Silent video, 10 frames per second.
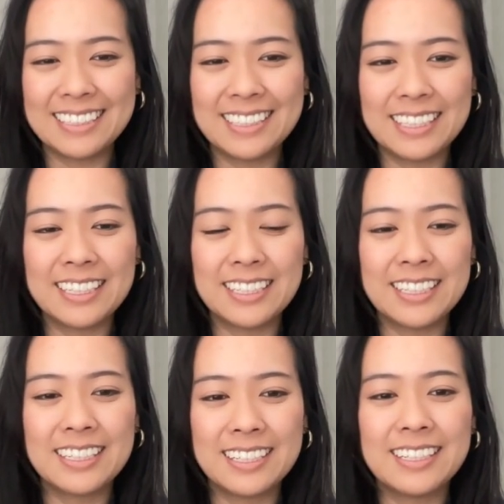
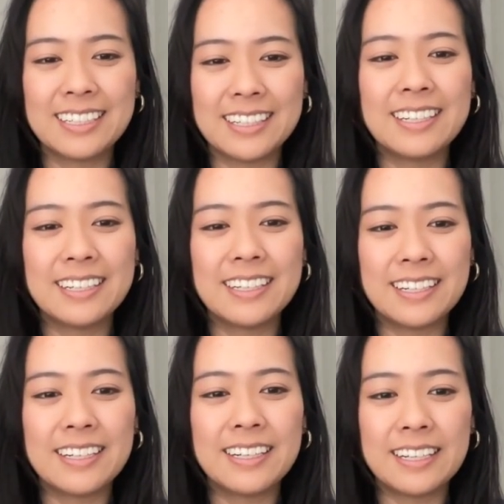
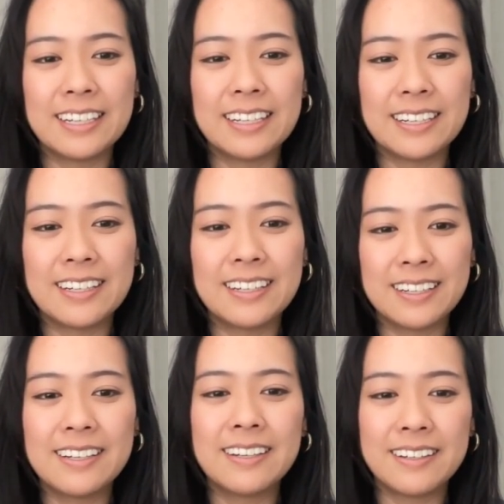
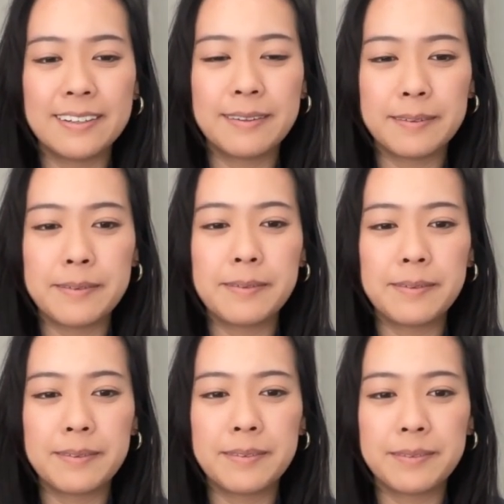
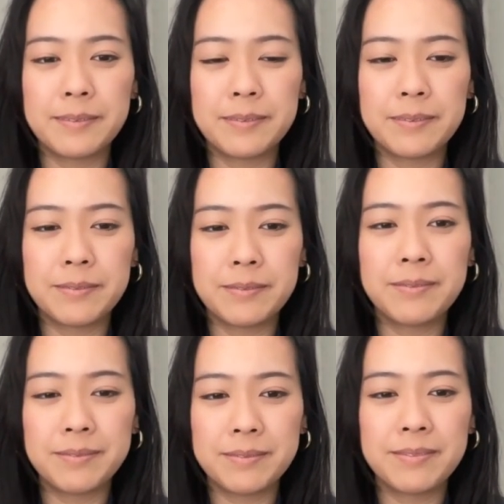
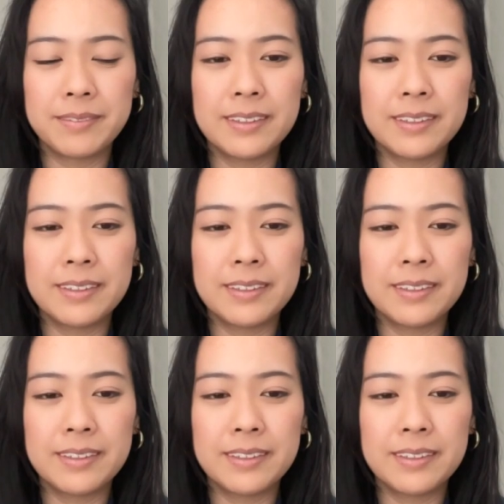No words are spoken by the person on screen.